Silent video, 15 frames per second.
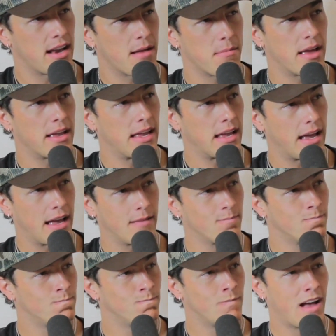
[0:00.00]
and I'm like,
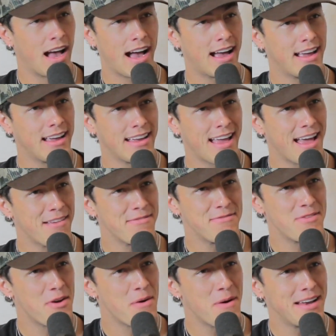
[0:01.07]
I have no yeah.